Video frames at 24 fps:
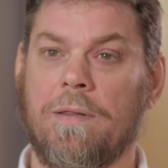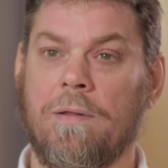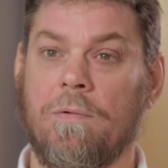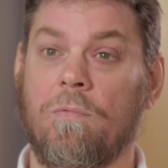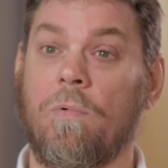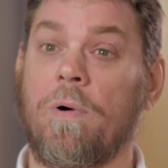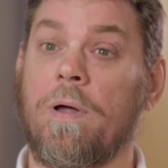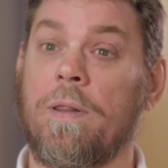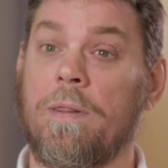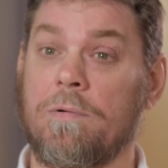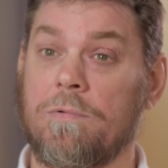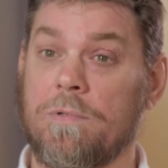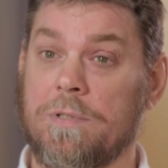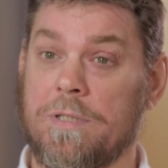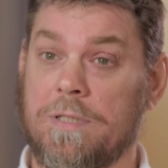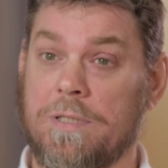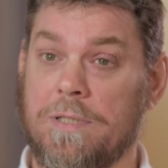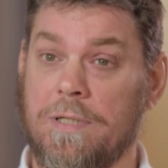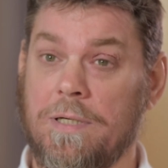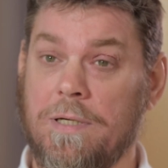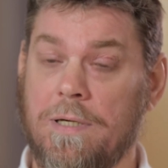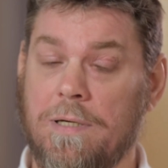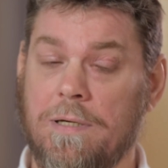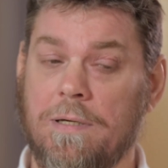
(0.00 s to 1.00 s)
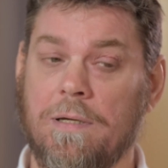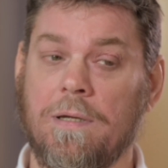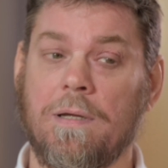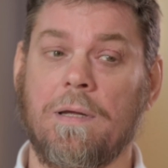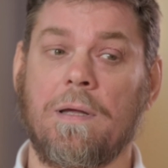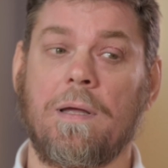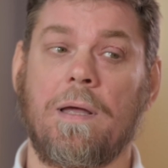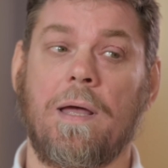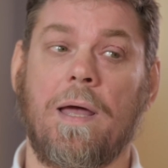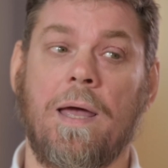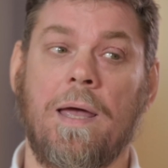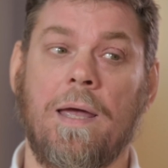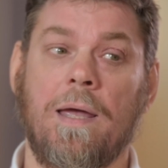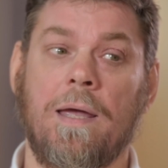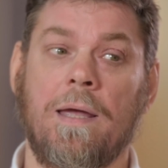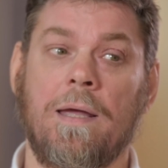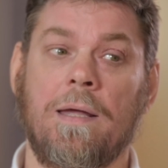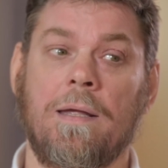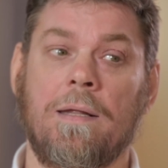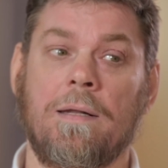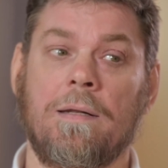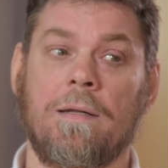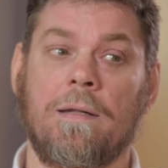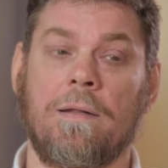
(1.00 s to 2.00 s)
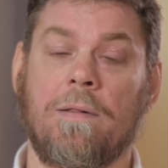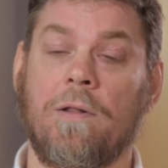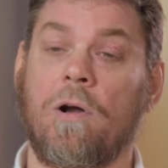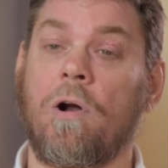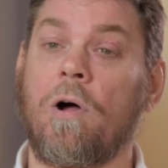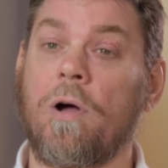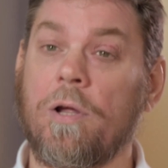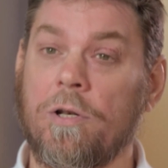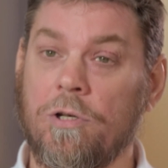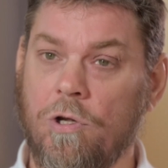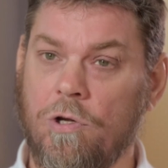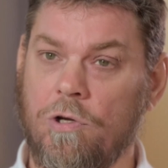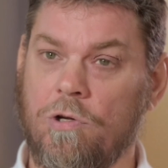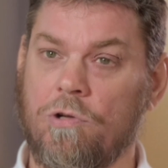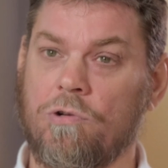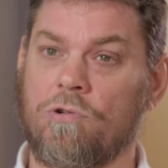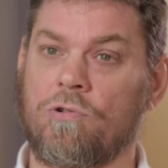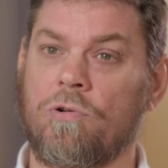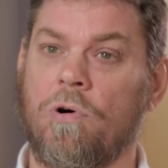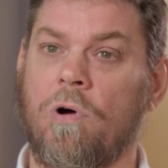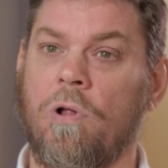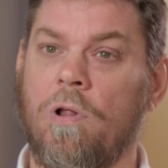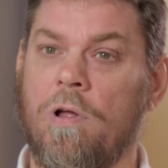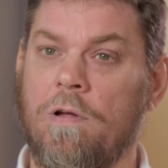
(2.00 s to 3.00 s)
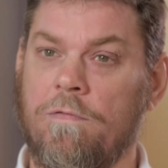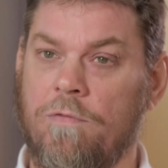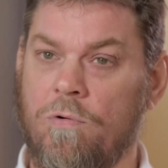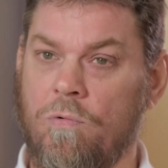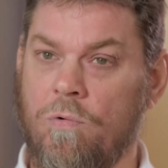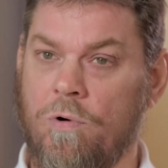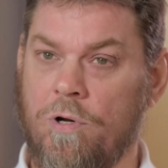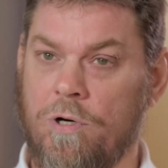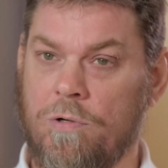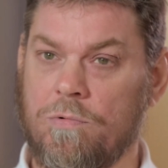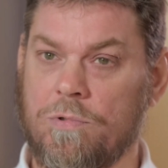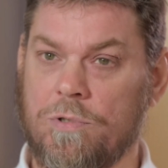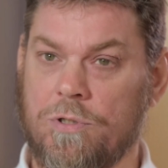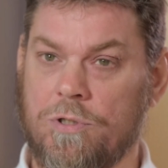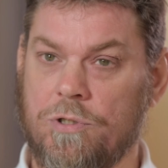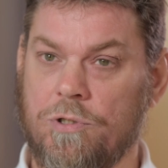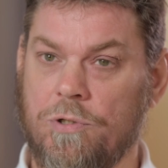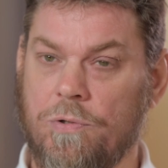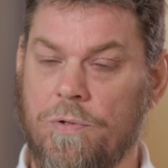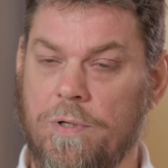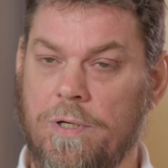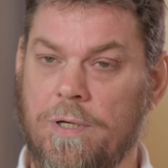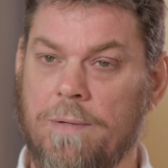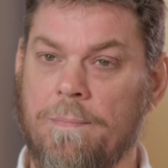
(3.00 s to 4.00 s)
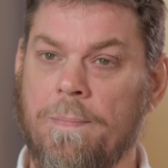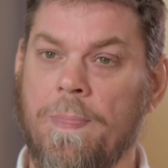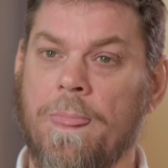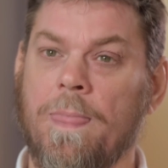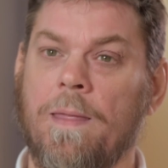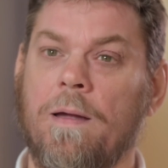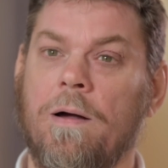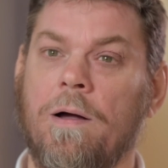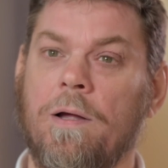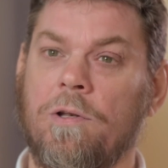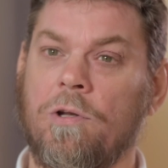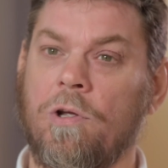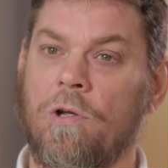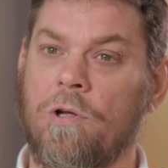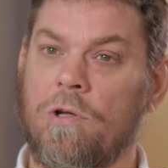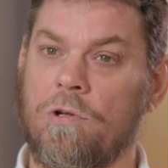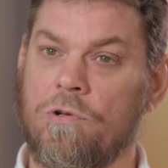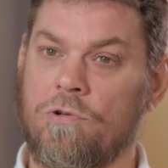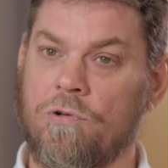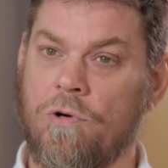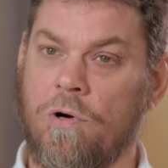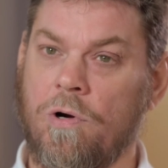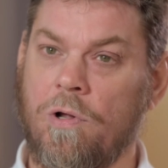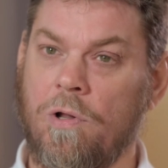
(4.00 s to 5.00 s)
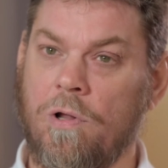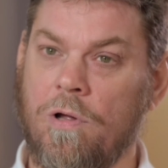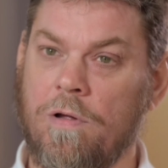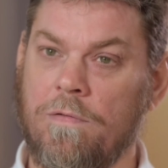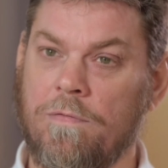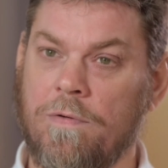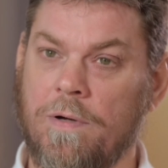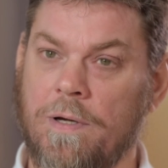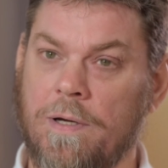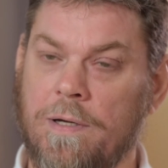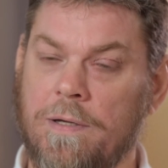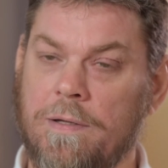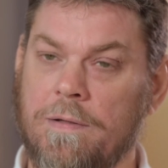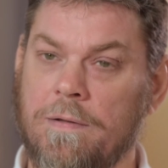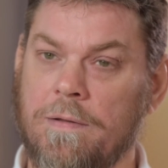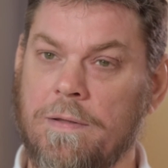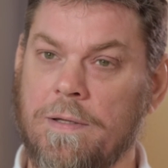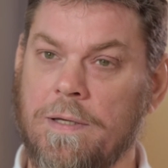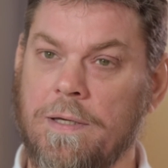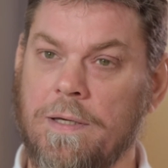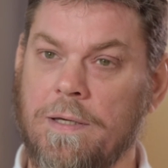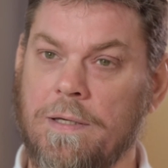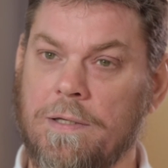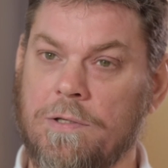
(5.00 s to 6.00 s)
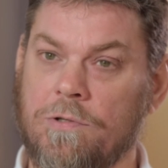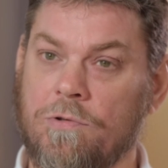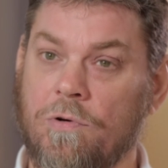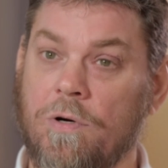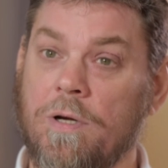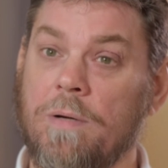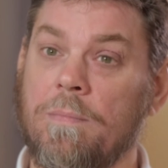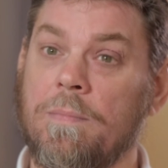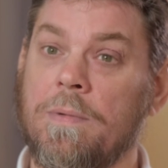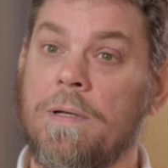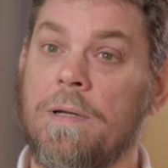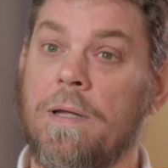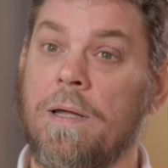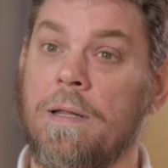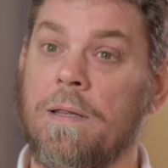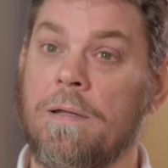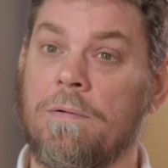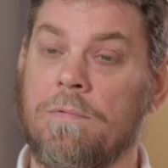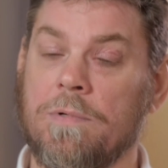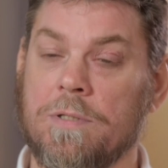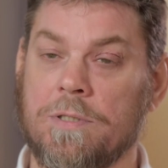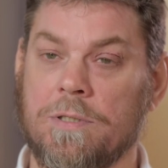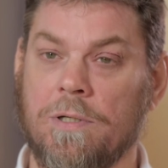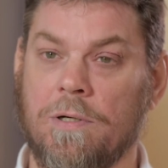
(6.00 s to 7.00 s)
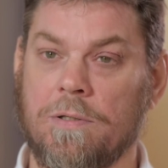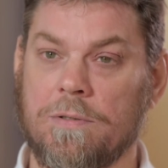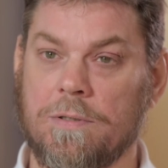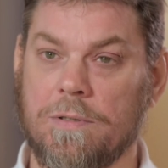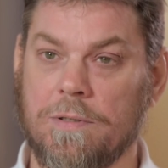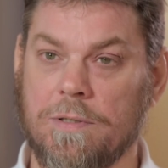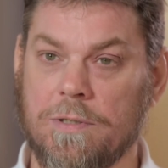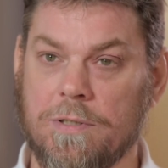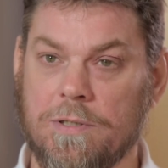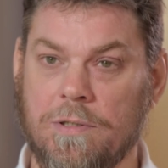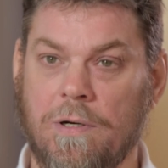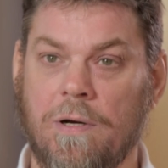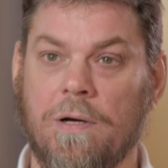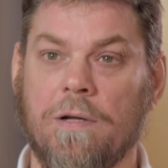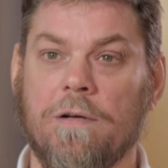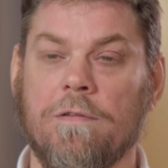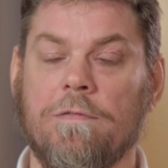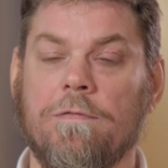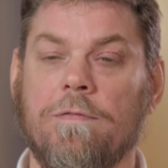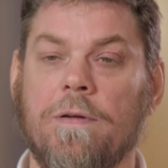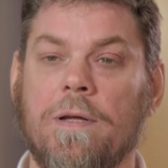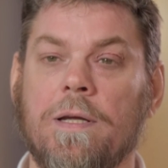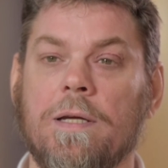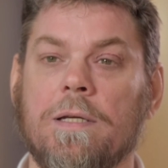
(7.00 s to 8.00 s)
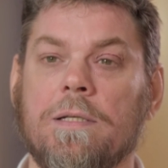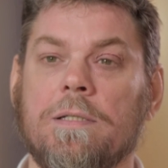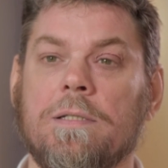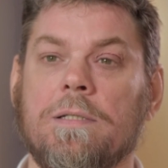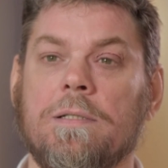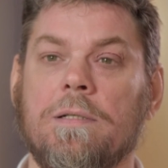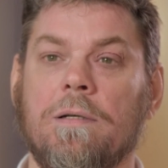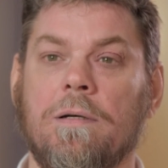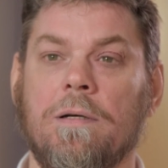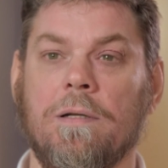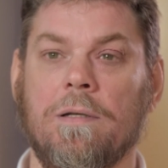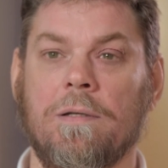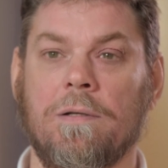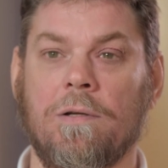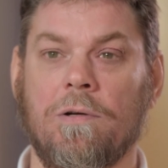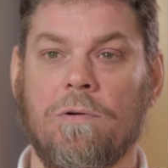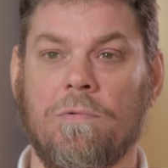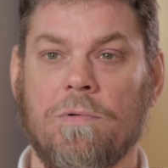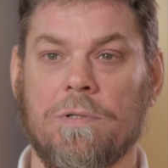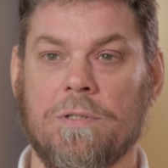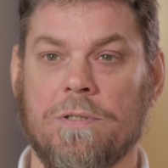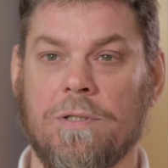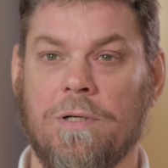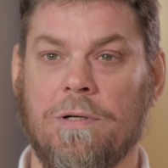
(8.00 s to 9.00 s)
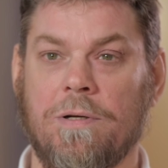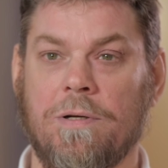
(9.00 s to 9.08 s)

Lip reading: one that was sick, and that I had no control over what it was doing. I had no control over the treatment and the results of the side effects. I had no